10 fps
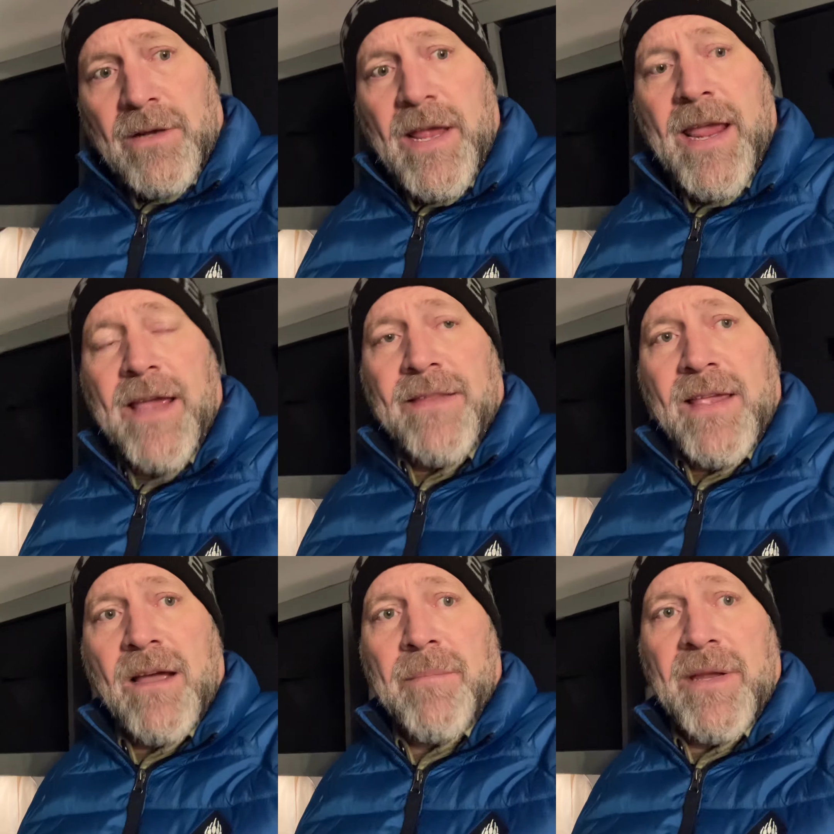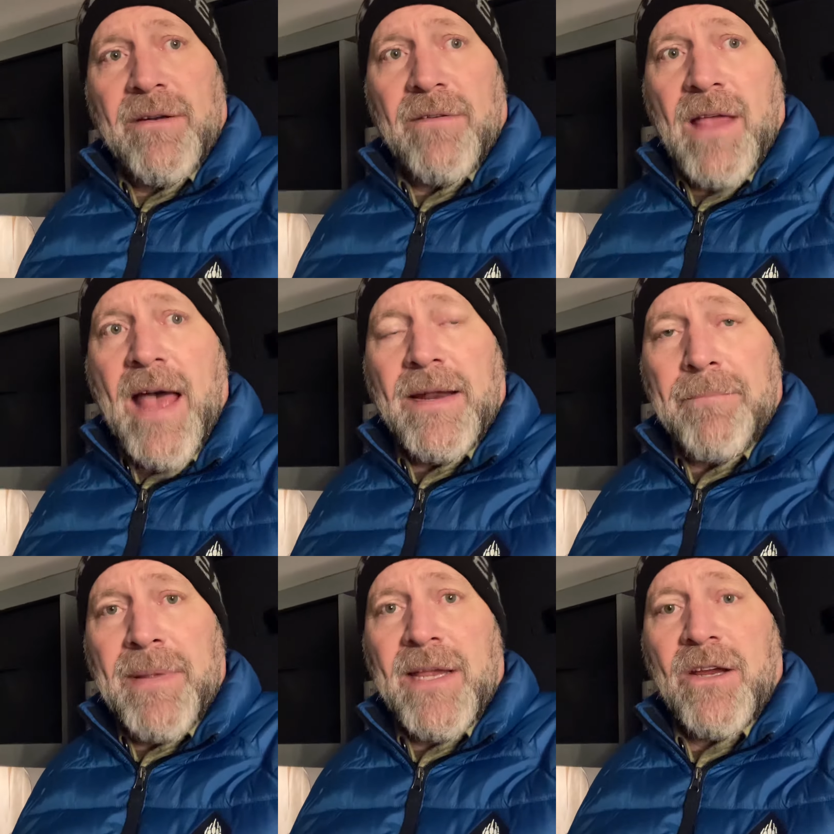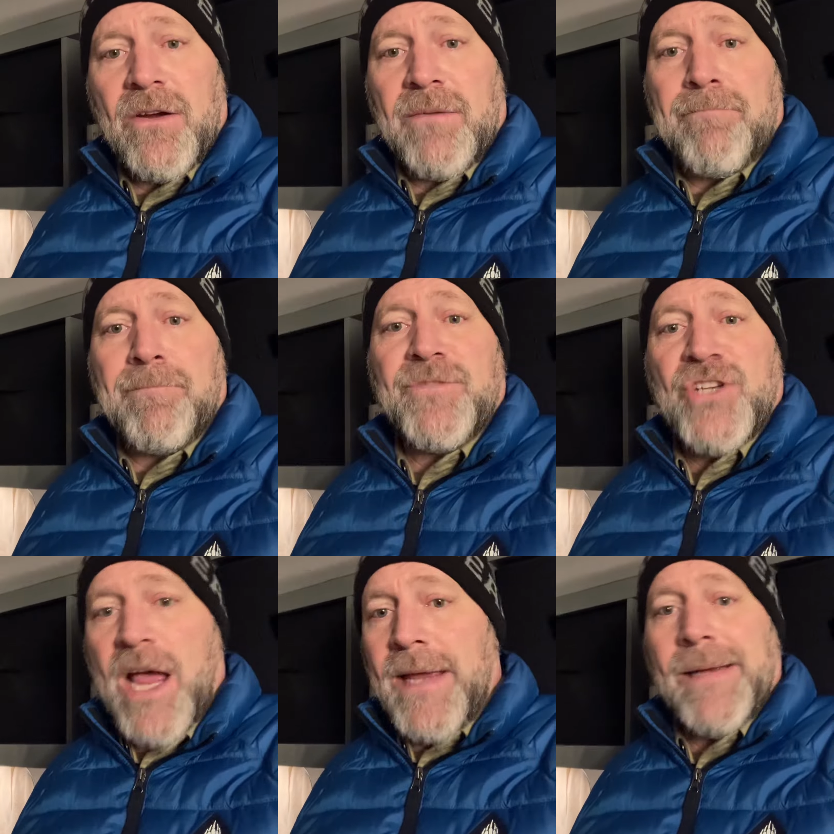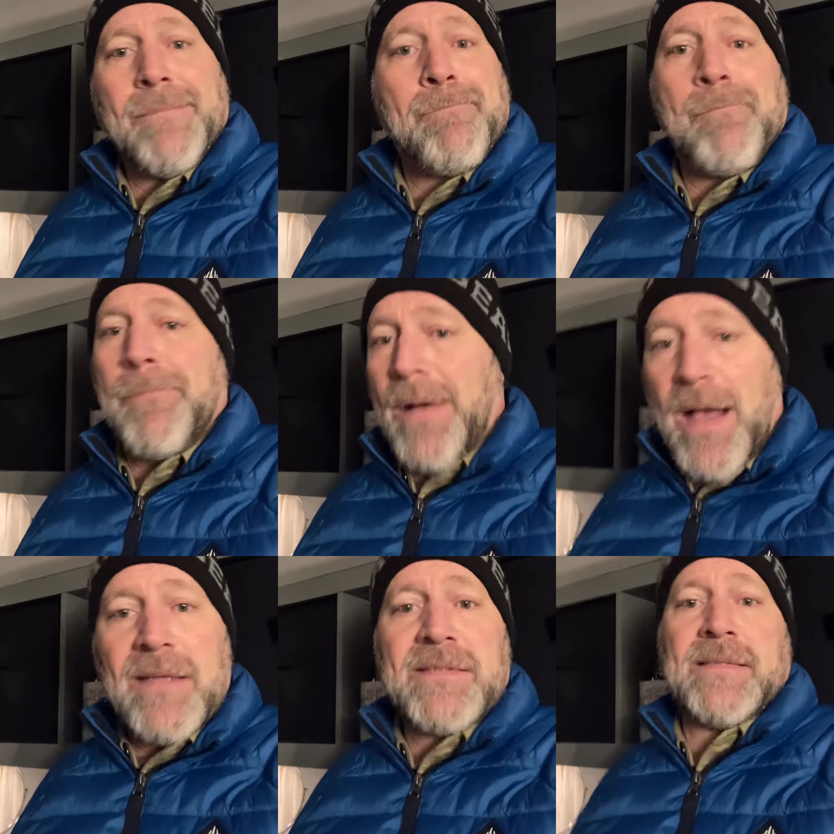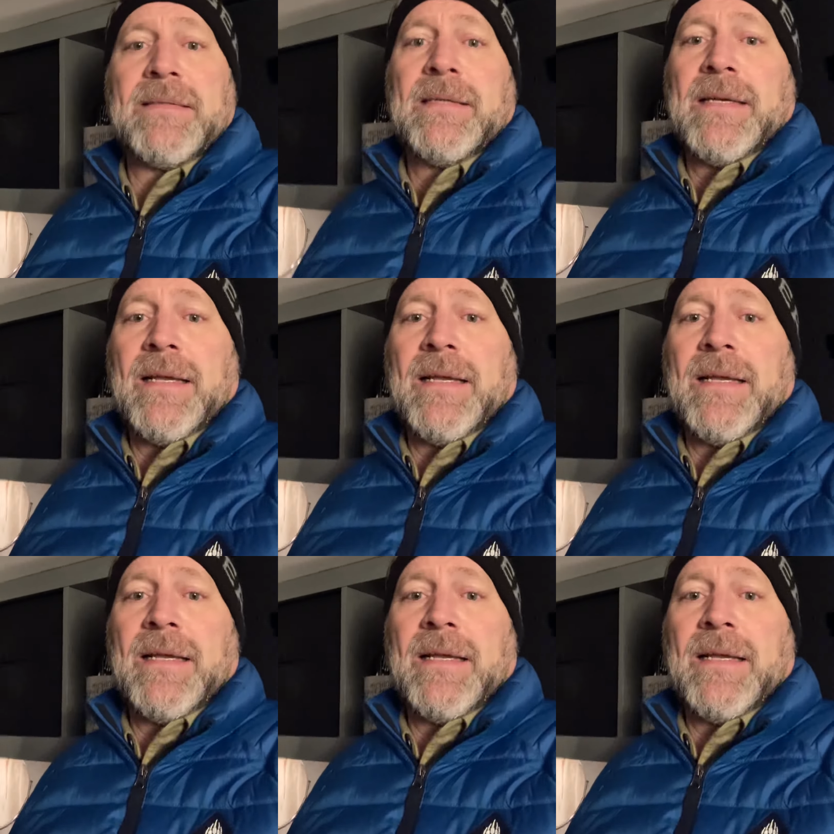And they come in on a big, giant bus.